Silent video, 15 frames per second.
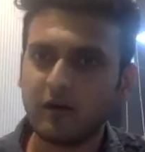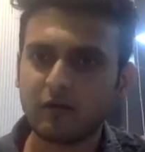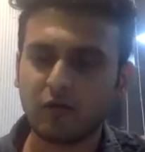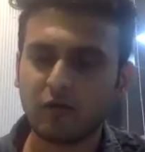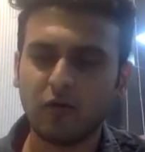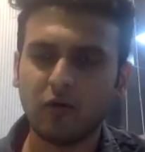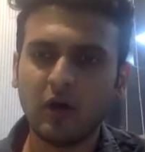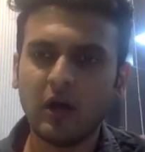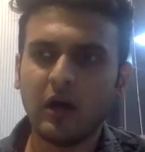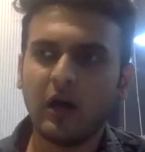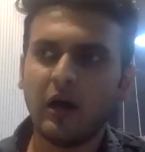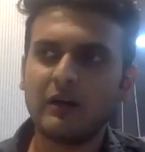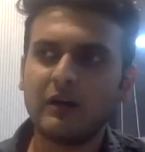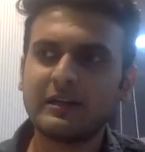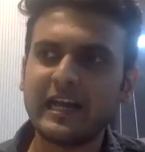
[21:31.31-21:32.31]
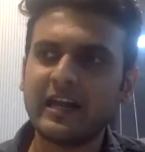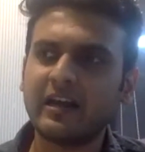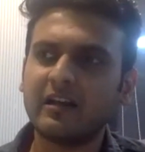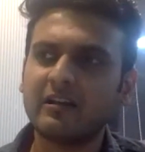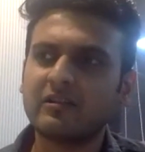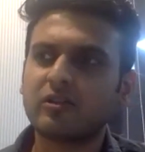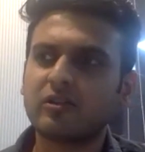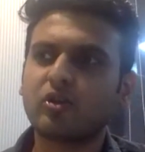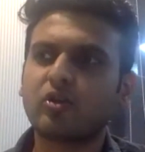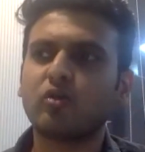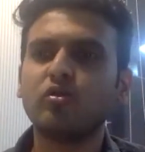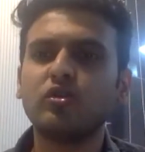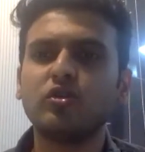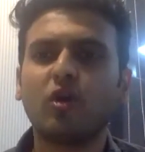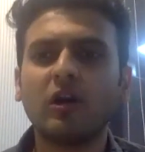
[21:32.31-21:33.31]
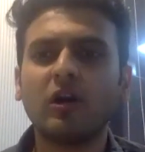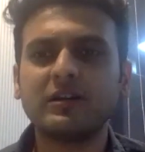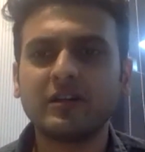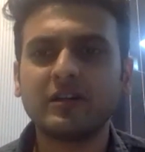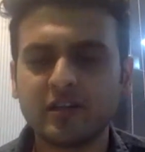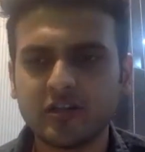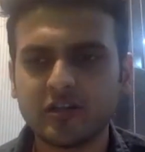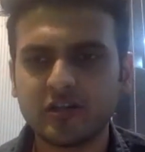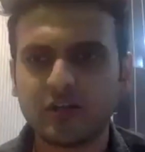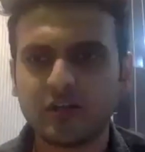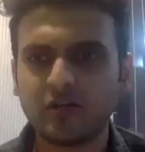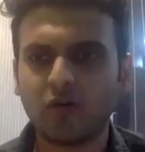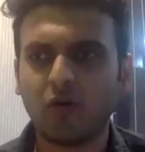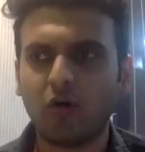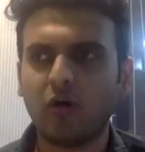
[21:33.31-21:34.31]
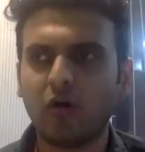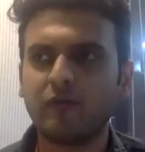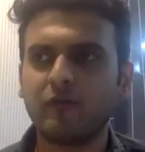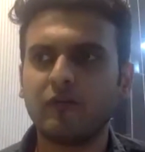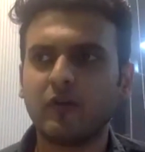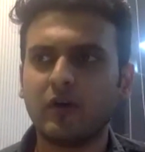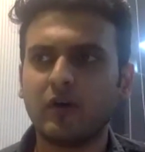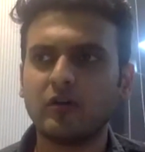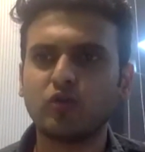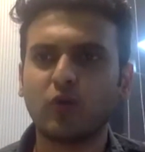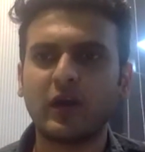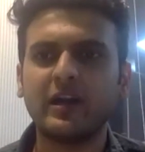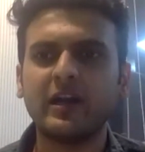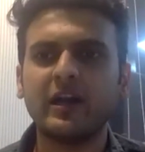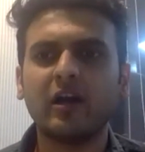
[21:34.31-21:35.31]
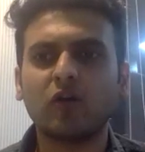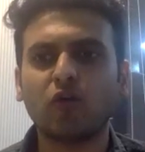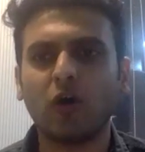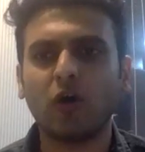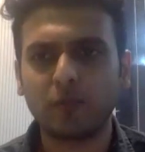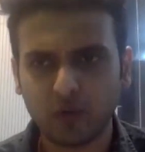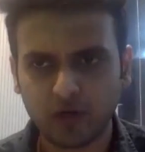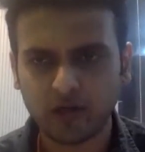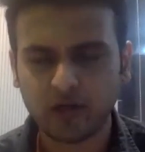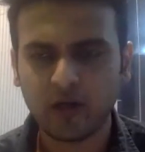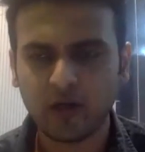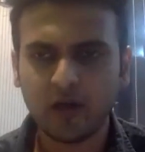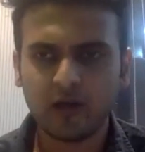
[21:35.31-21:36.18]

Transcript: So take us through your decision of joining a corporate.